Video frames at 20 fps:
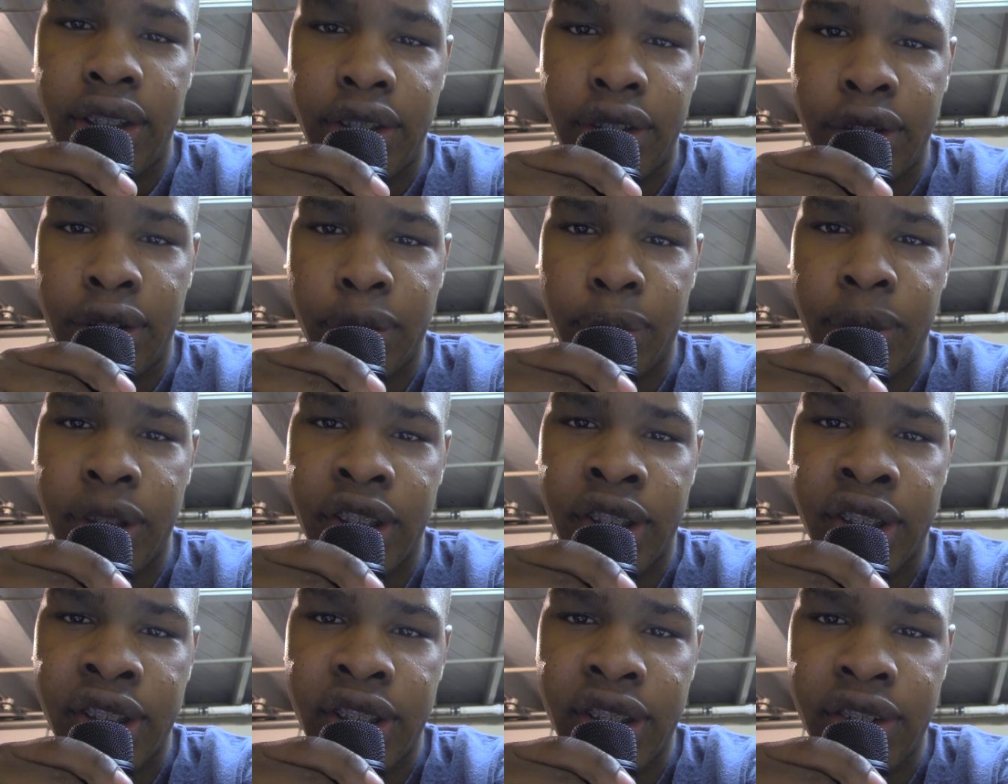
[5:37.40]
to turn my
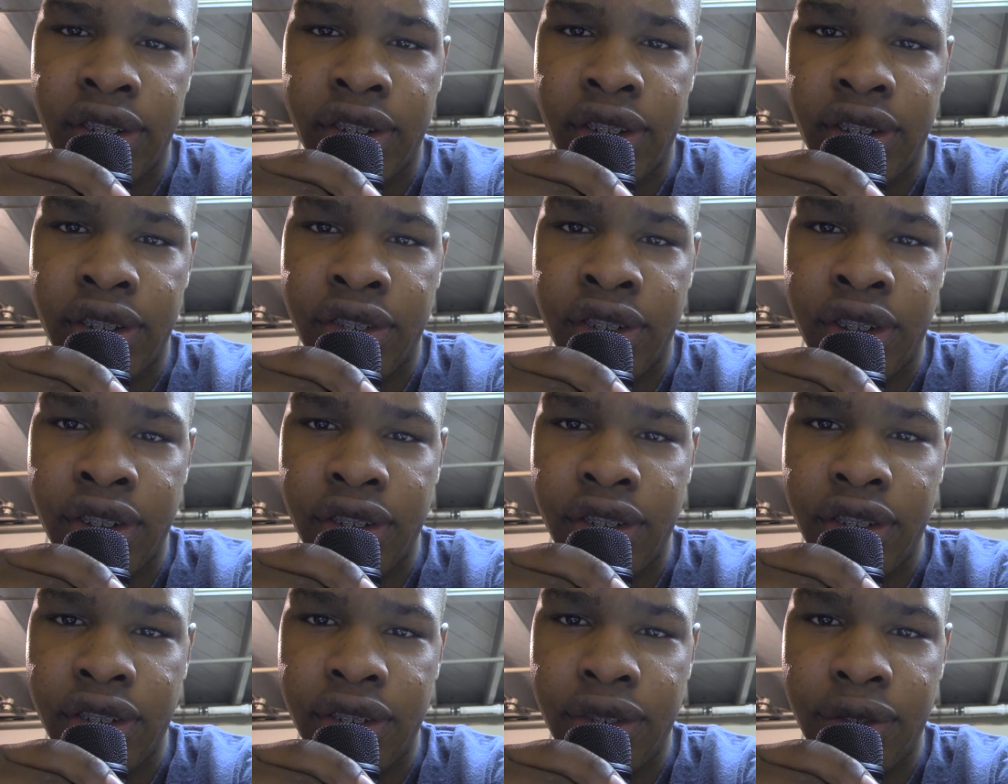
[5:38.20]
sound off so
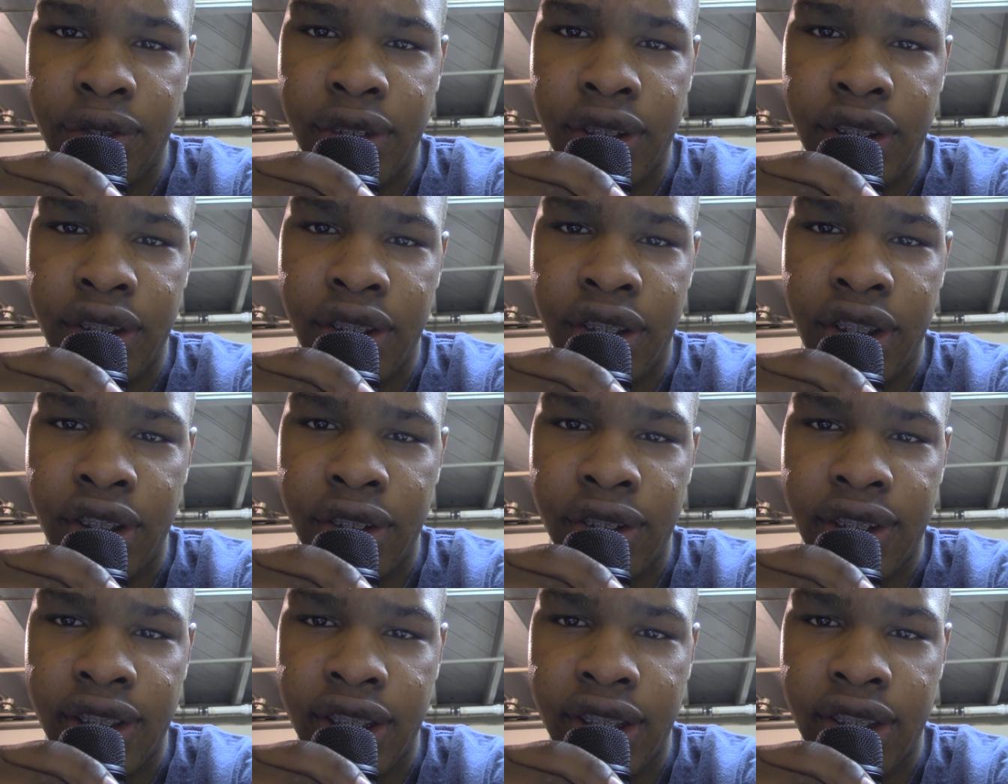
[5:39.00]
you wouldn't hear
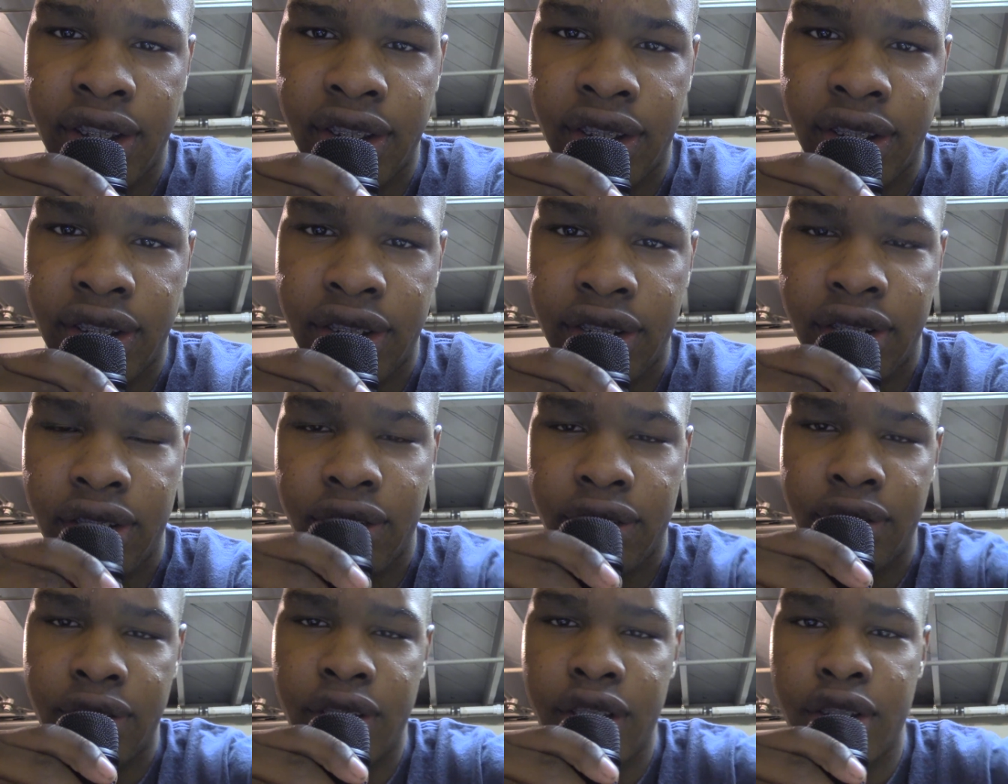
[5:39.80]
that,
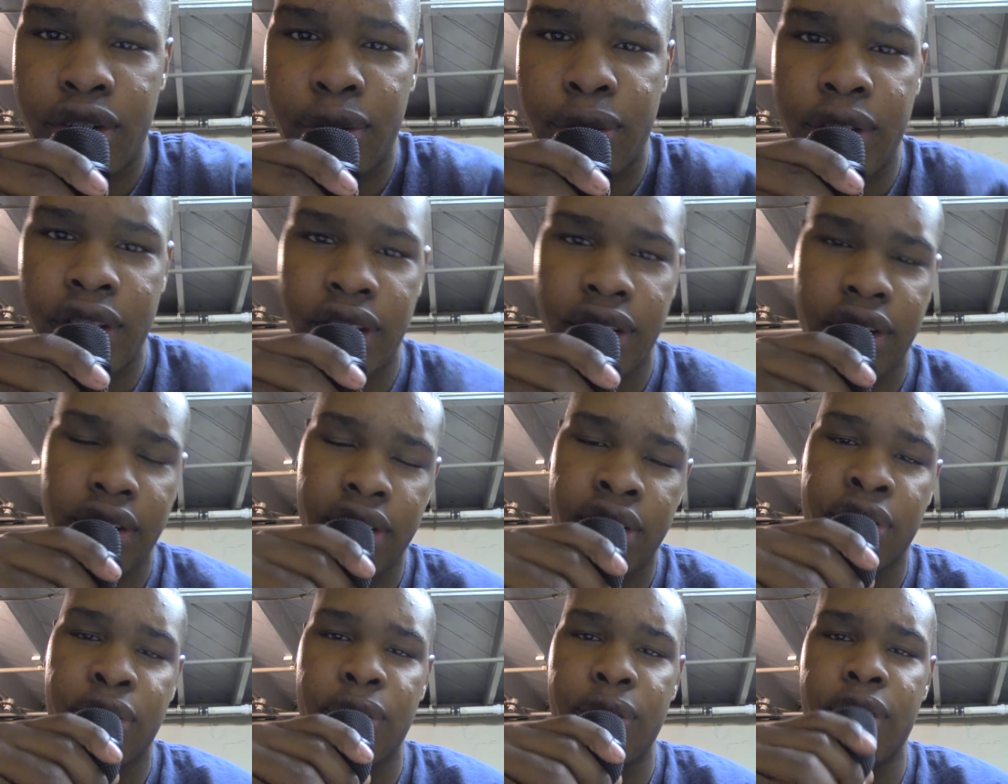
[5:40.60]
annoying
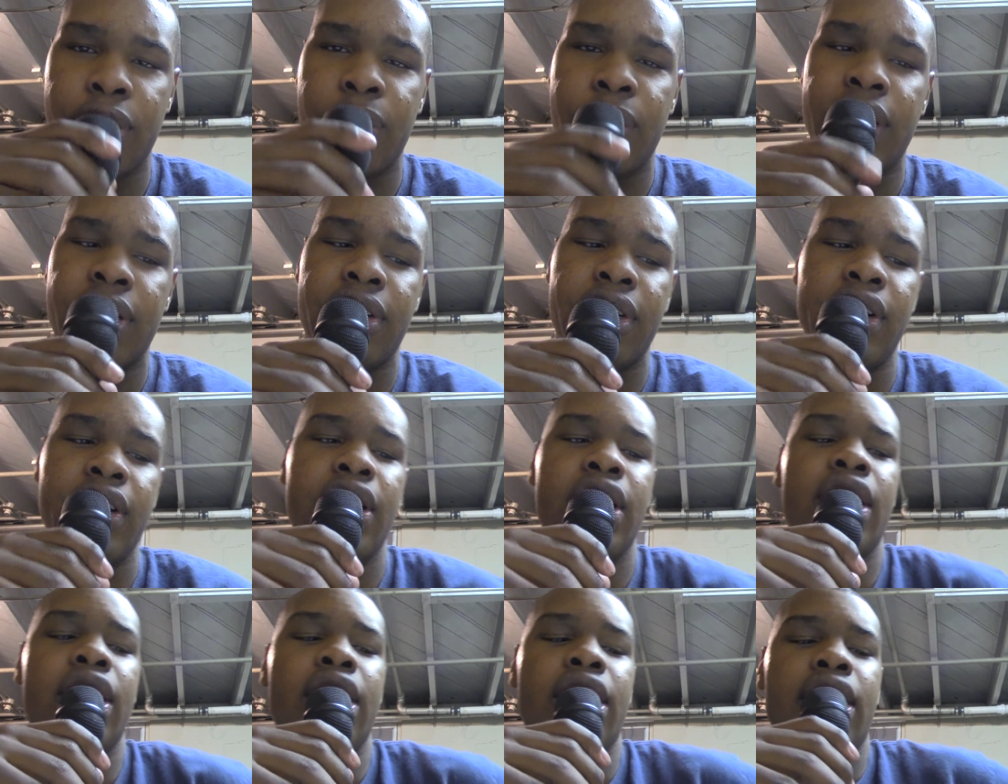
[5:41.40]
screwing around.
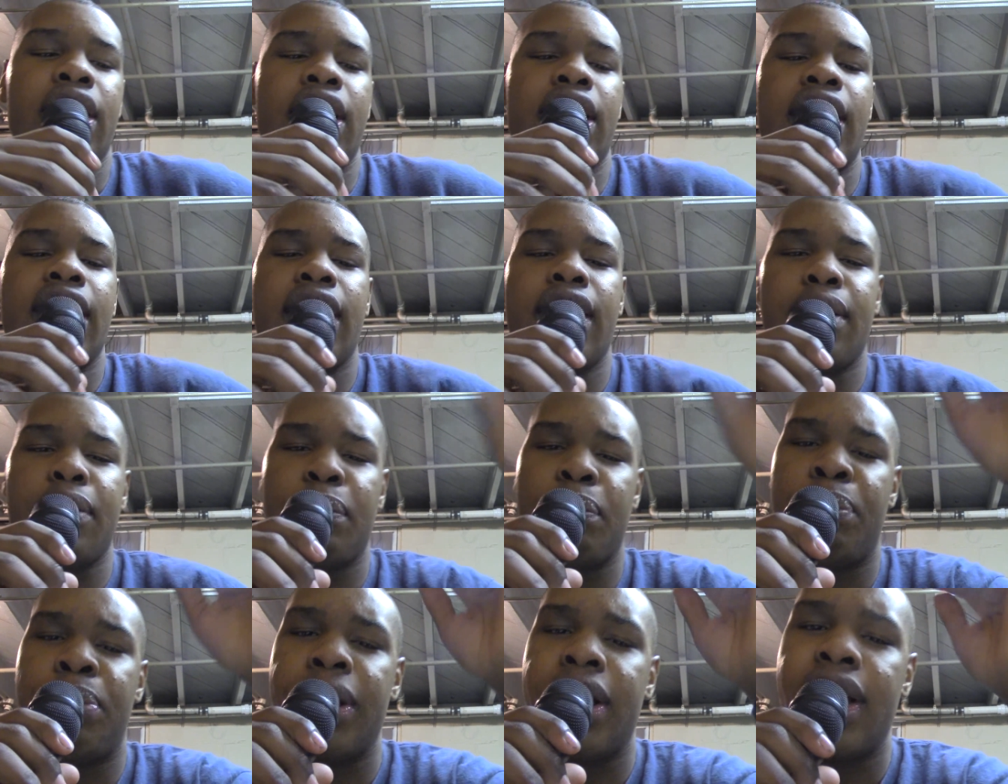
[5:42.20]

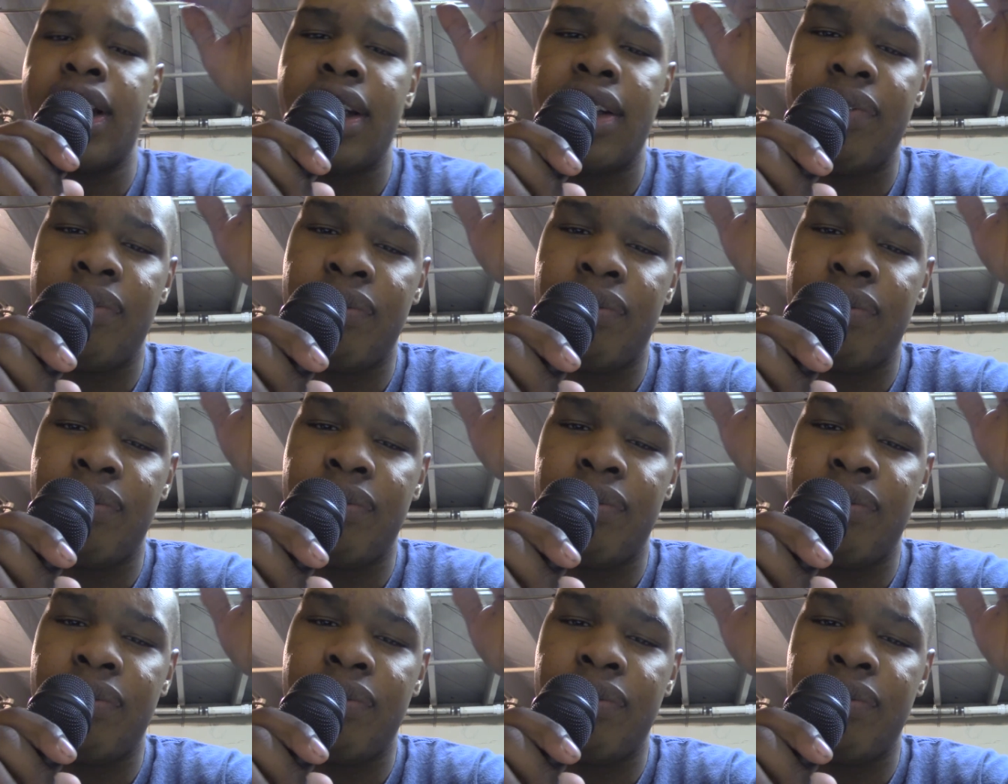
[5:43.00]
But,